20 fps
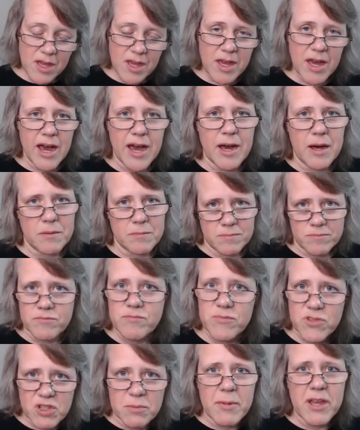um
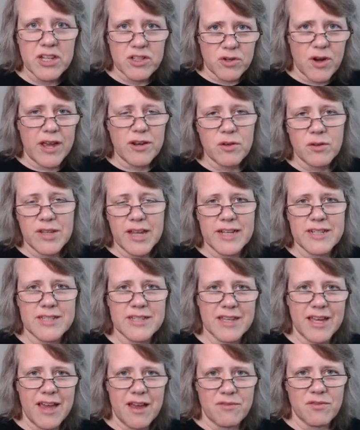to make sure i don't like
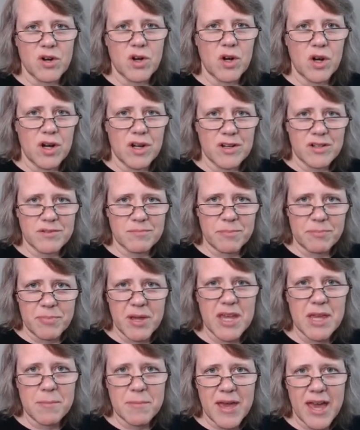to ever
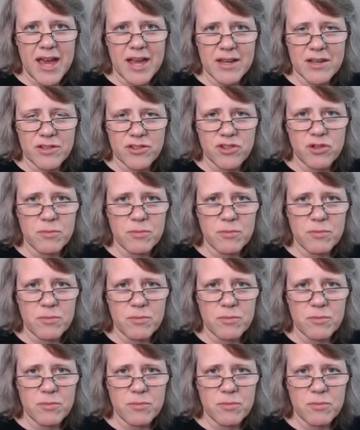piggyback too